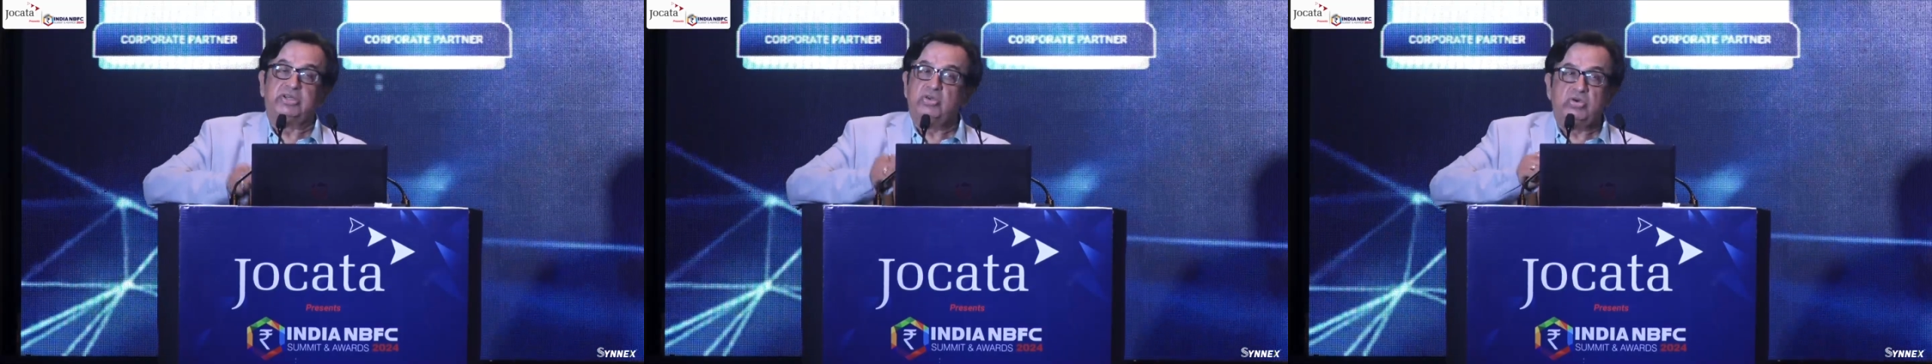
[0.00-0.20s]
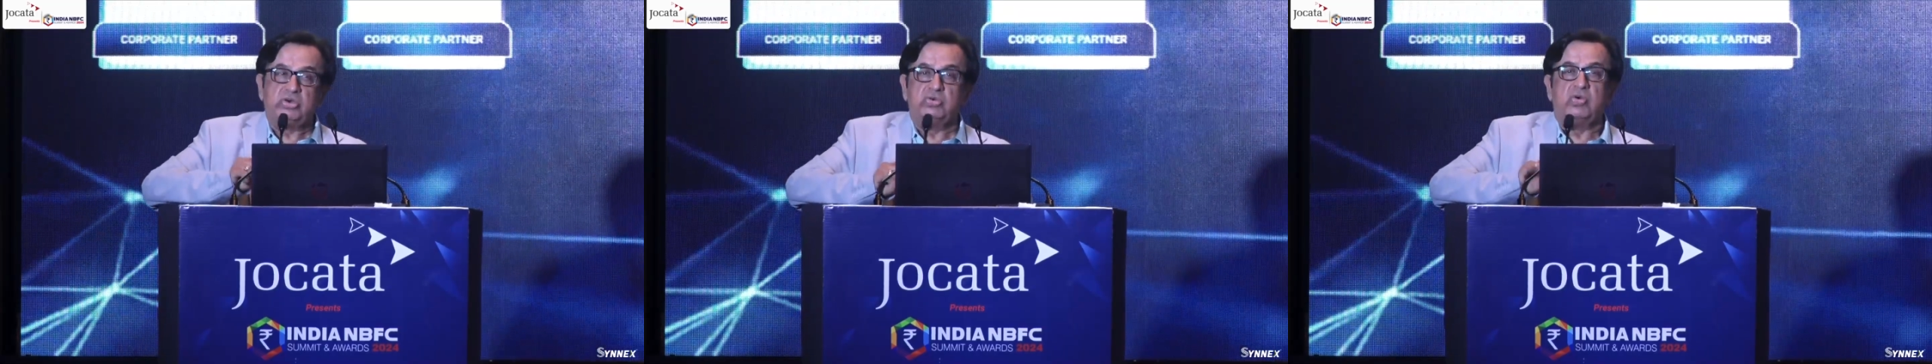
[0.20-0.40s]

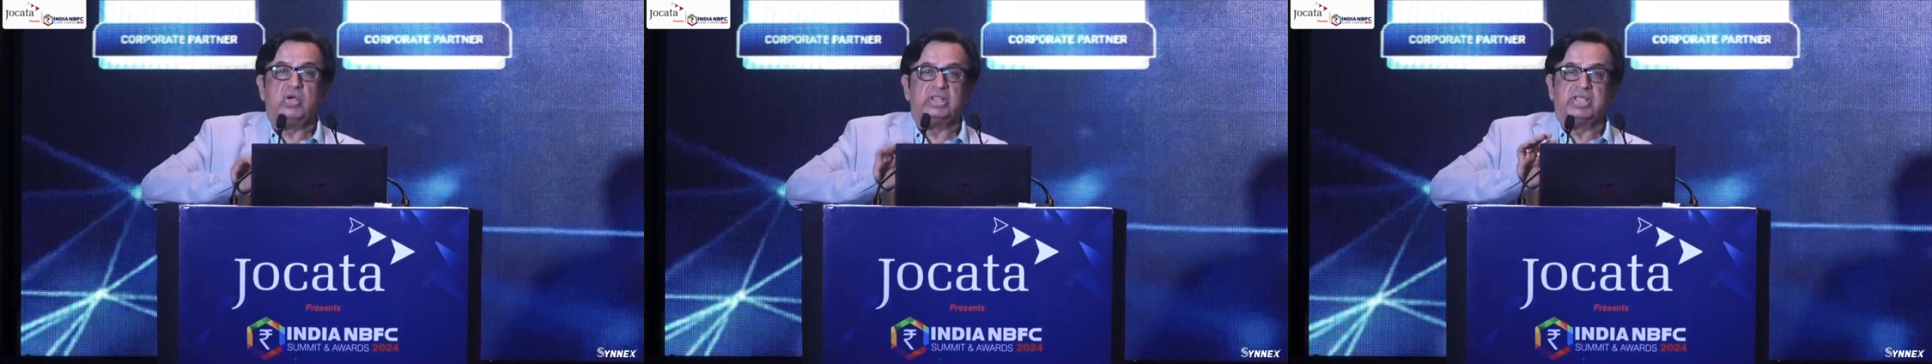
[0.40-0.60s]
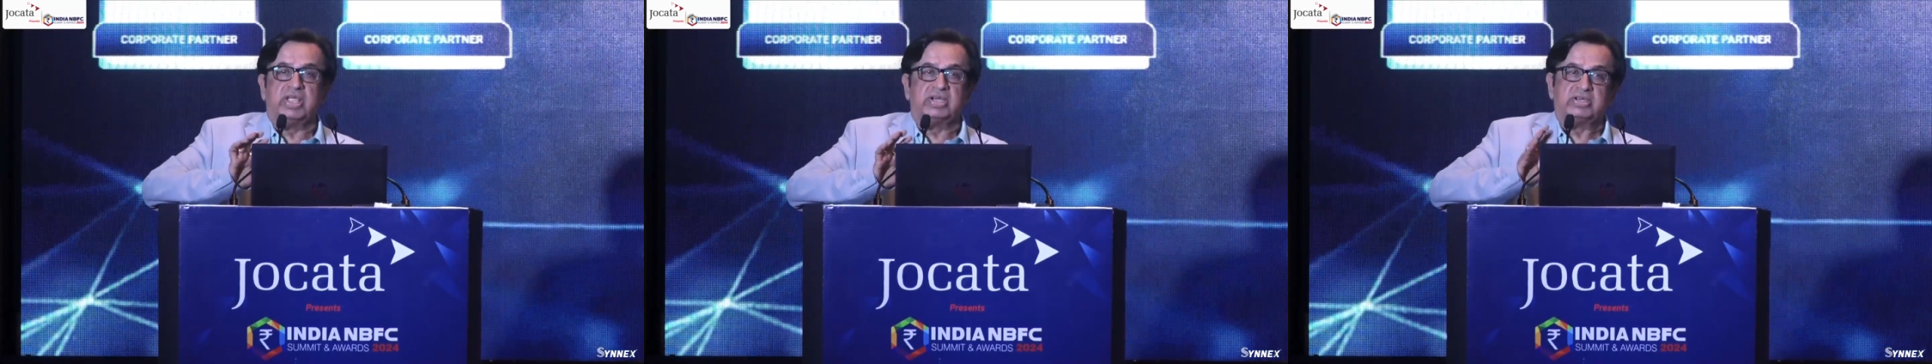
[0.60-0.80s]
Don't do
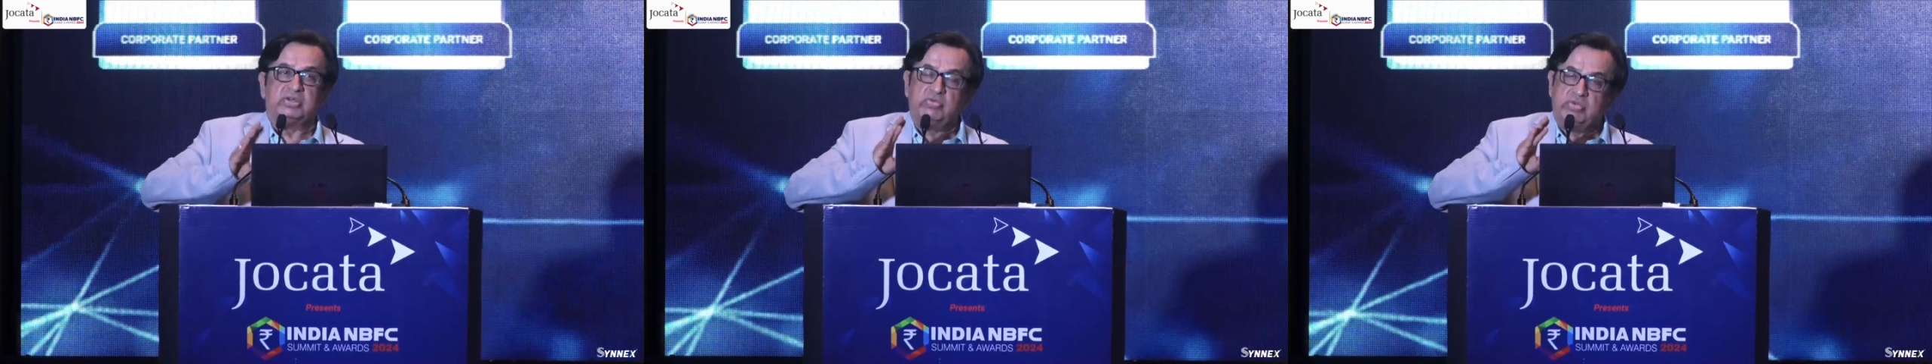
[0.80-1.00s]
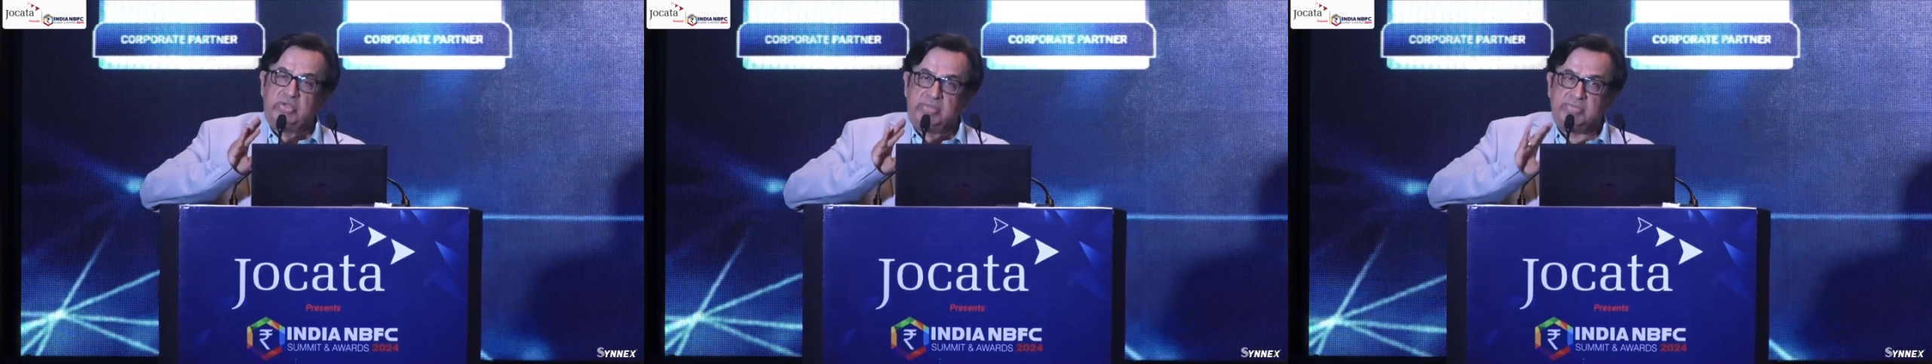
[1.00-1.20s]
all that.
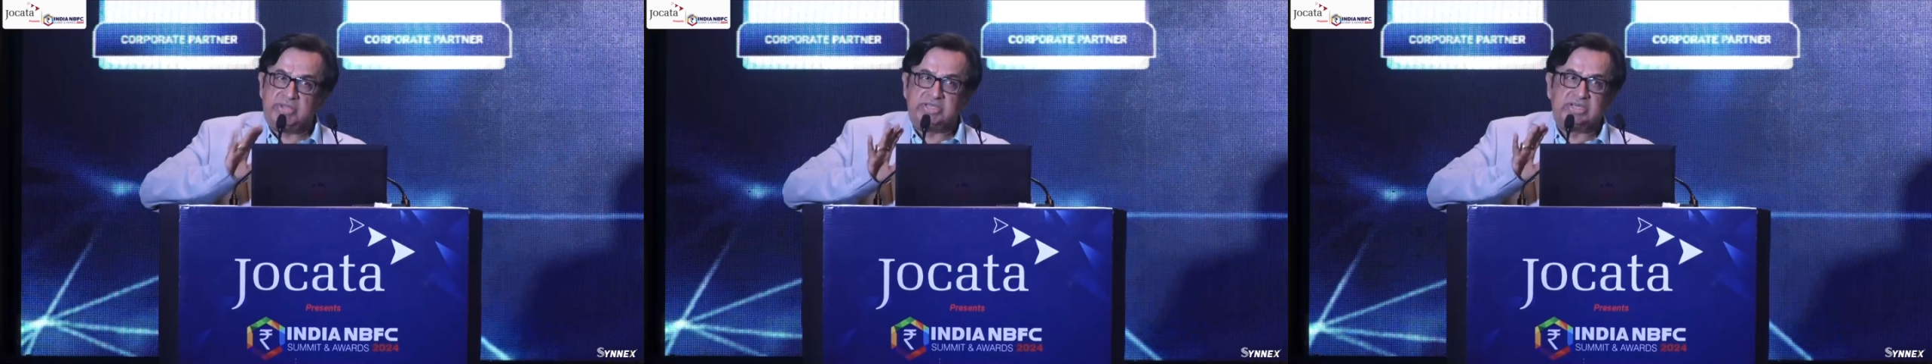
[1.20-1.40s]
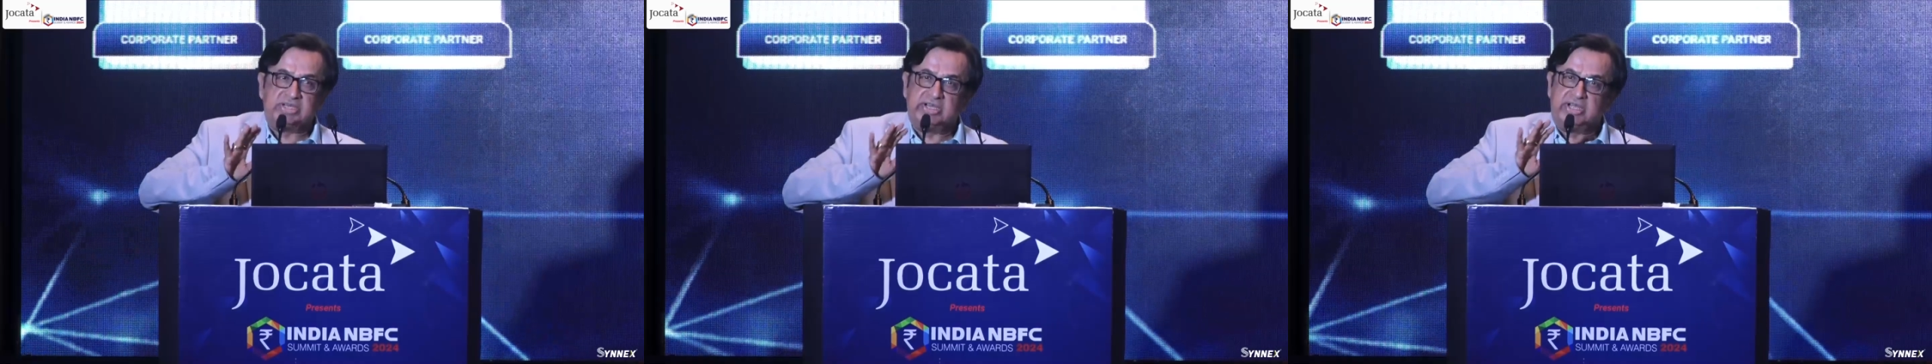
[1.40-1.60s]
Do
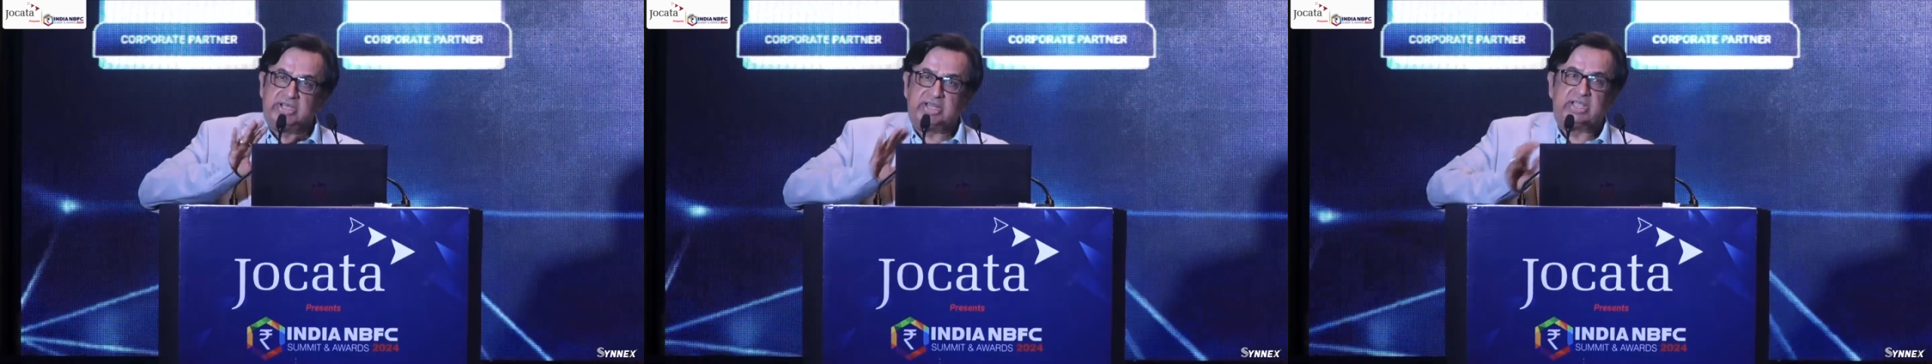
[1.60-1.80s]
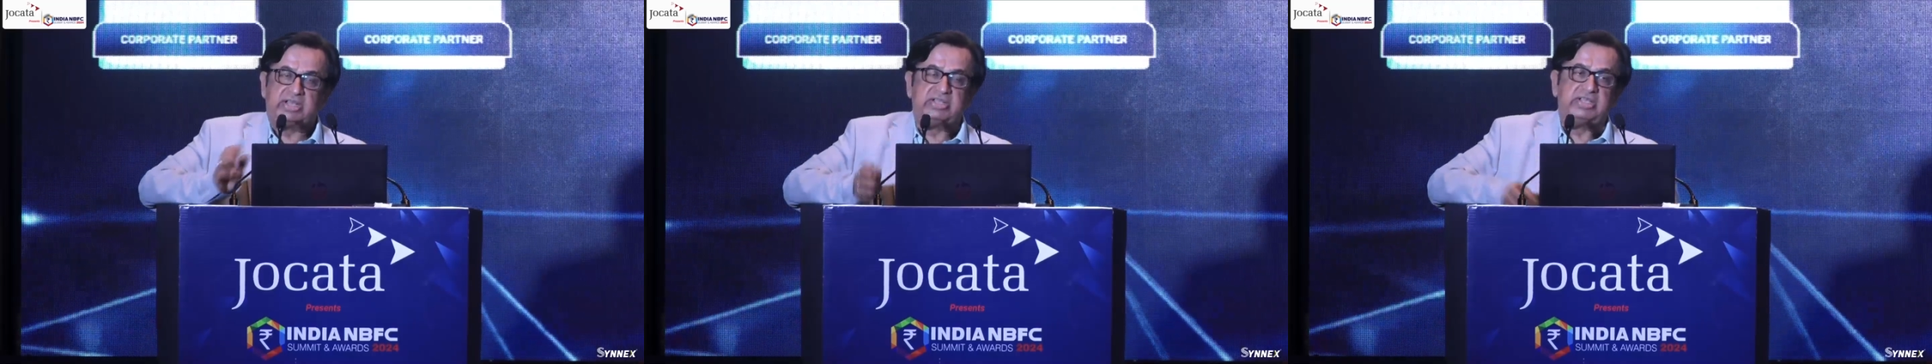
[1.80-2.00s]
immediately and take